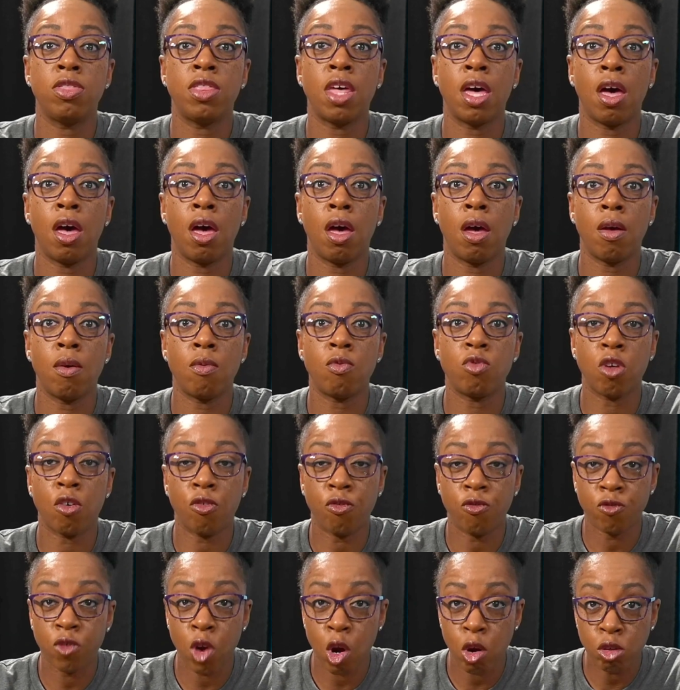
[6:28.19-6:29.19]

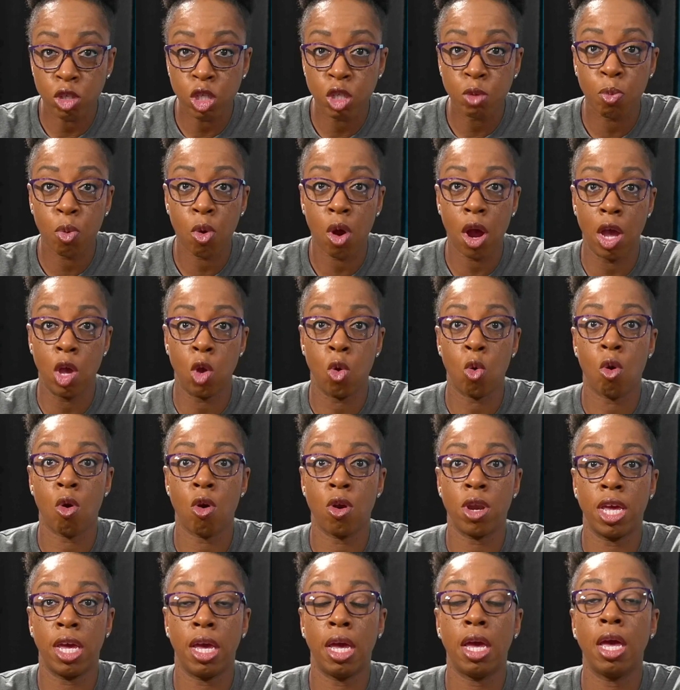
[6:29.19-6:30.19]
The first
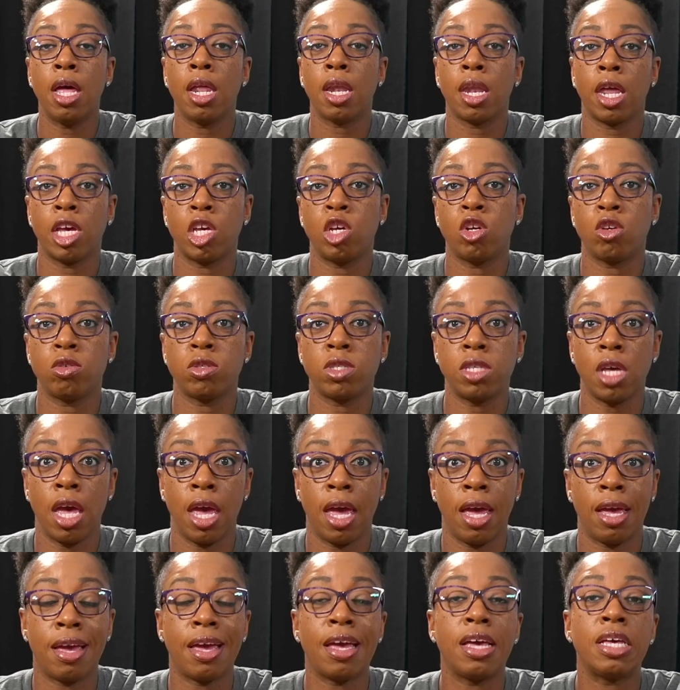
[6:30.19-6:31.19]
priority, like you're
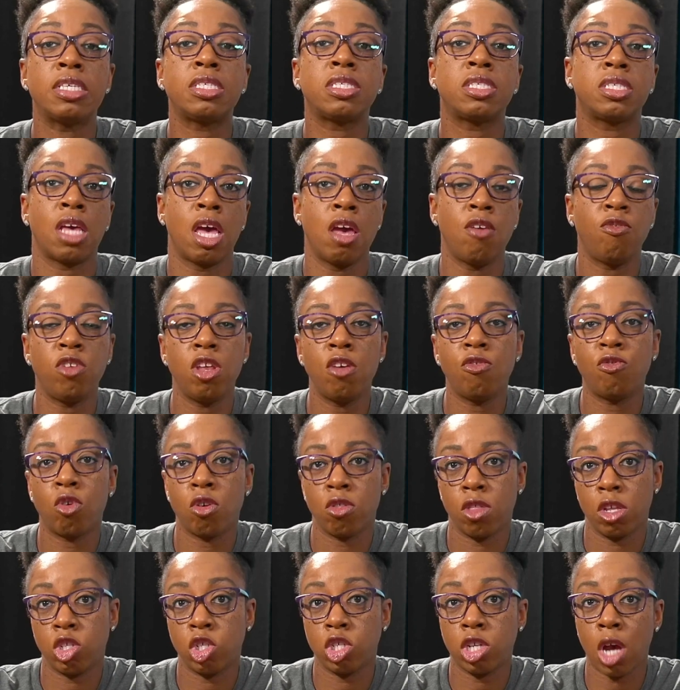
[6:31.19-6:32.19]
saying, is safety
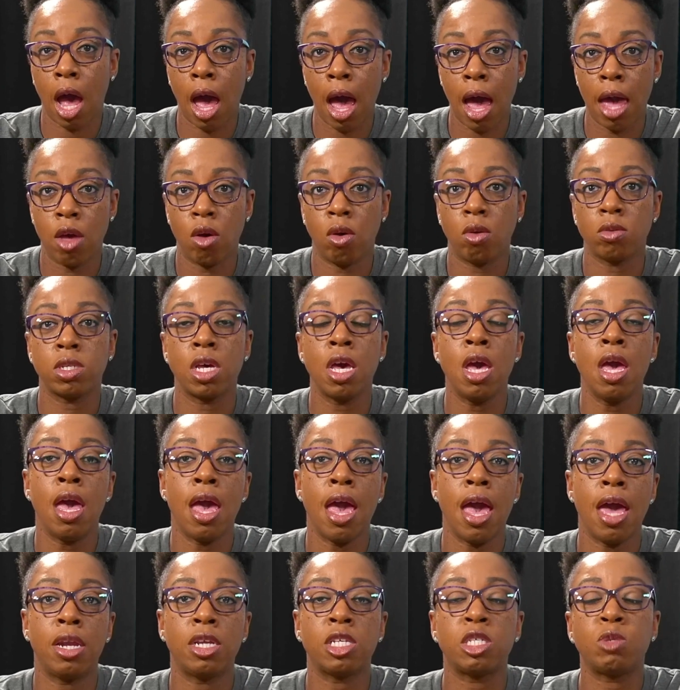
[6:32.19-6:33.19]
for the child,
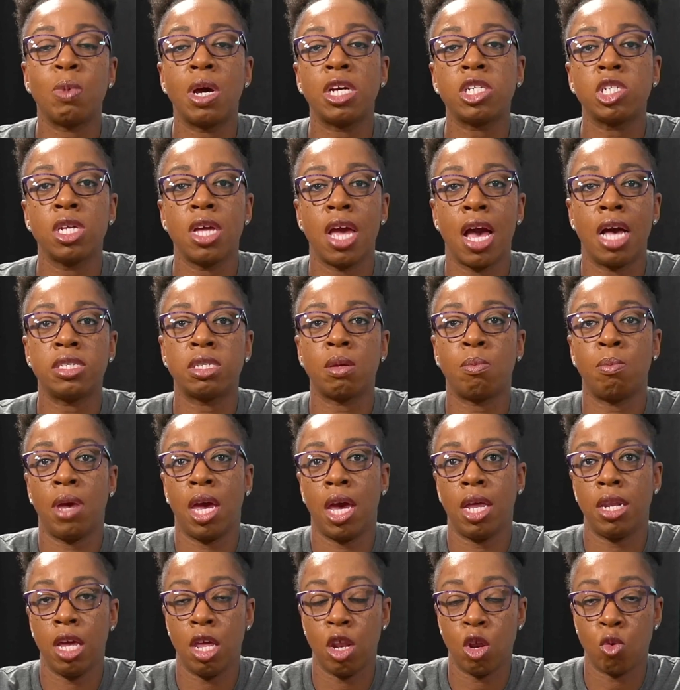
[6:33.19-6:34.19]
and especially as a
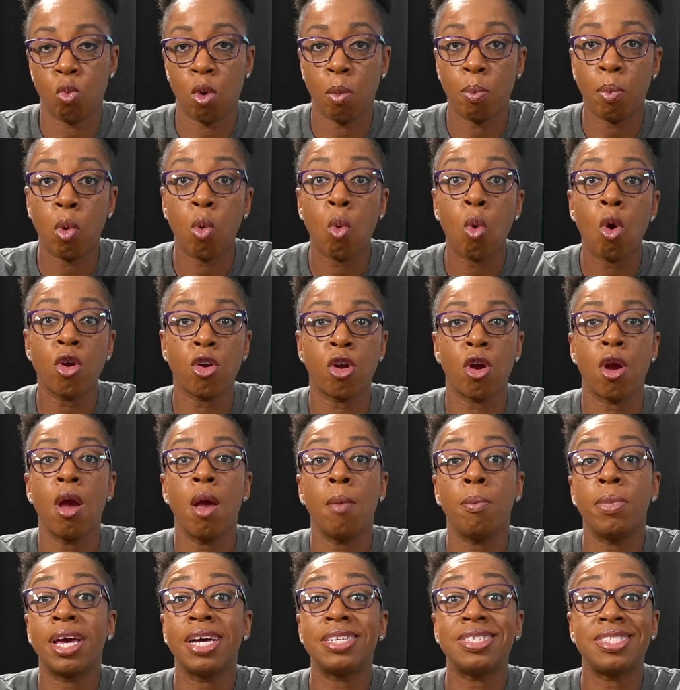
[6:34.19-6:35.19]
mandated reporter,
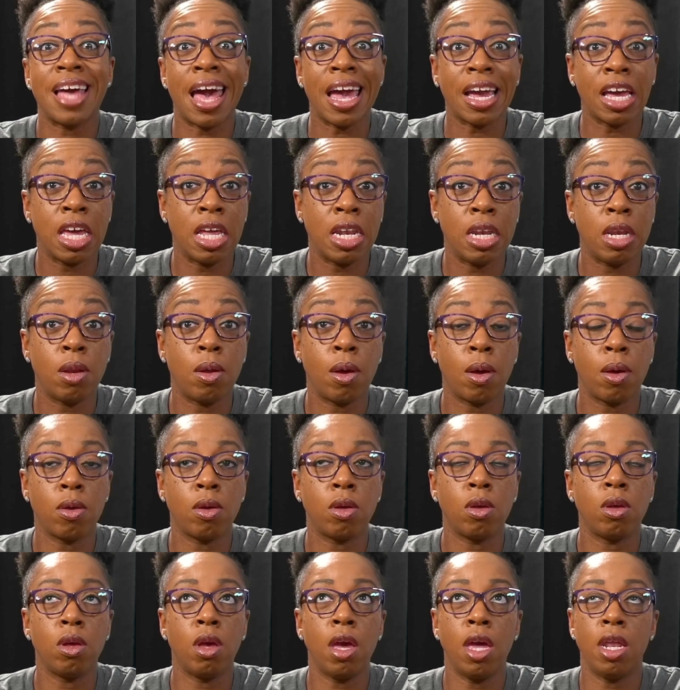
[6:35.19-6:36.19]
because that can,
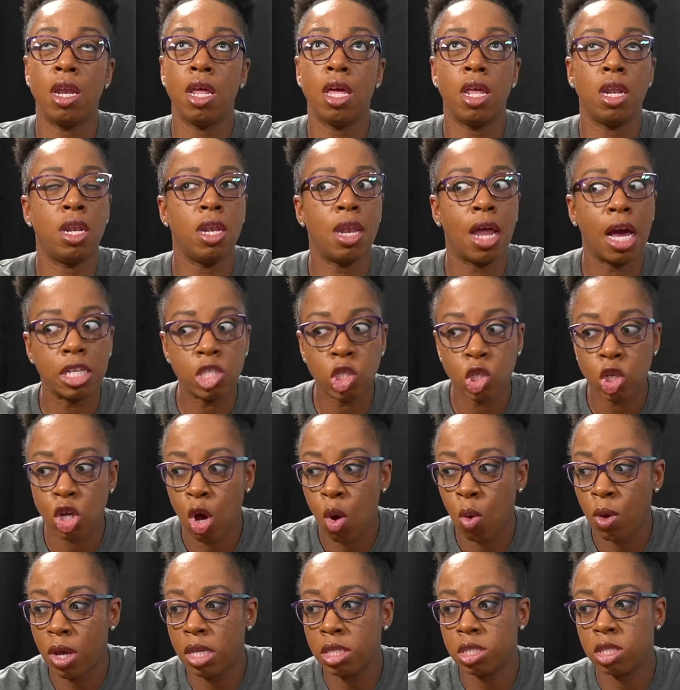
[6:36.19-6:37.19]
and not to
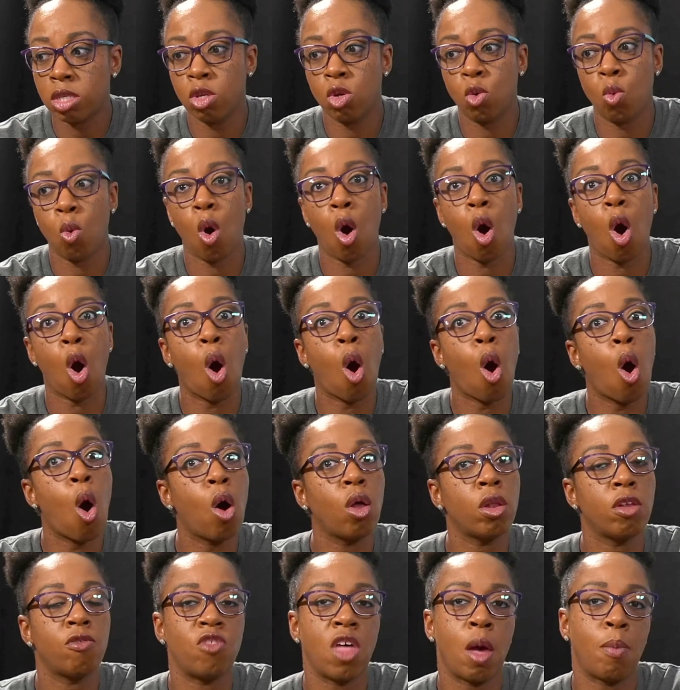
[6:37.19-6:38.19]
go into
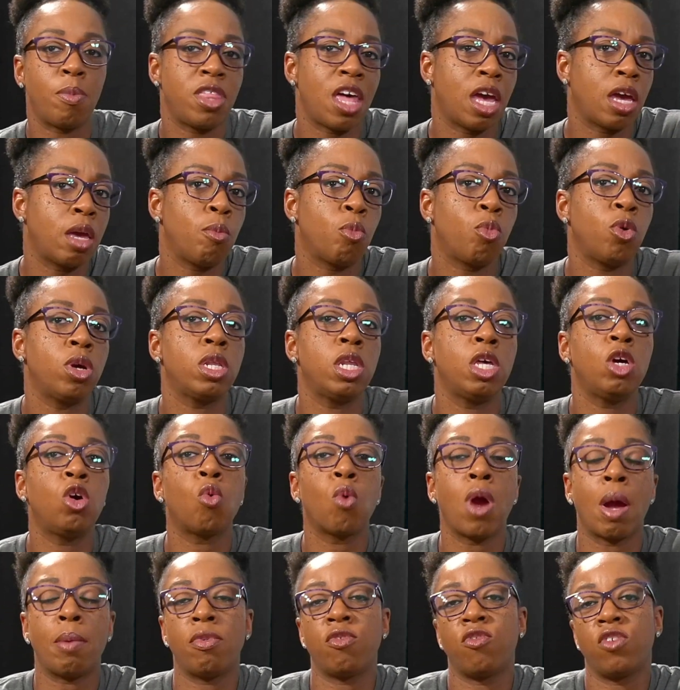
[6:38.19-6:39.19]
all of that, but that can bring
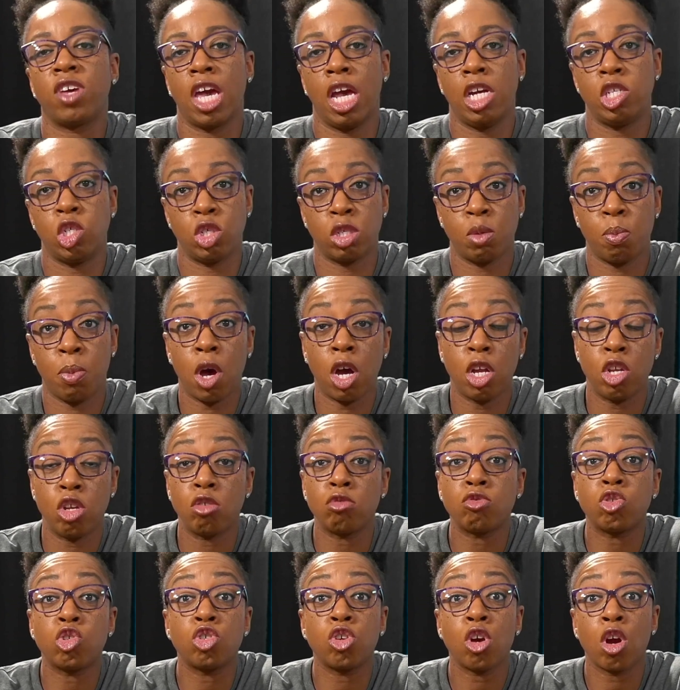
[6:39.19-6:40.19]
legal ramifications upon
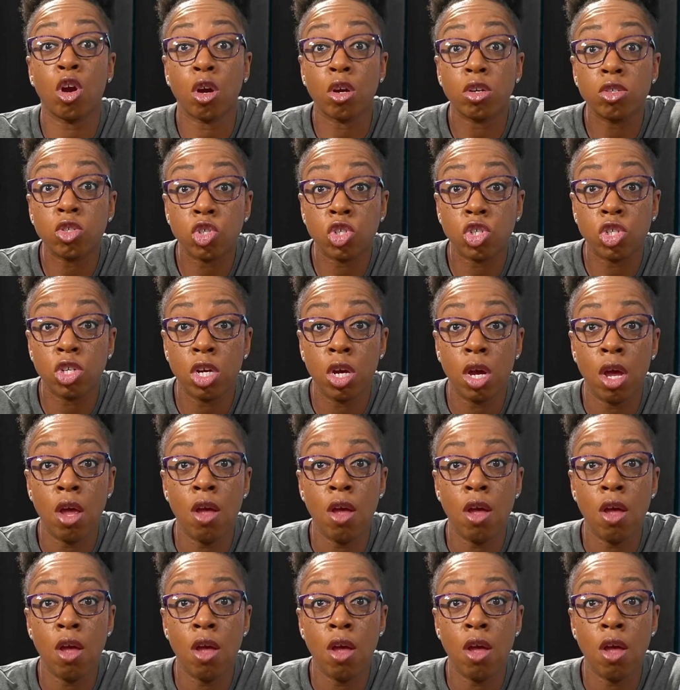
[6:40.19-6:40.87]
your church.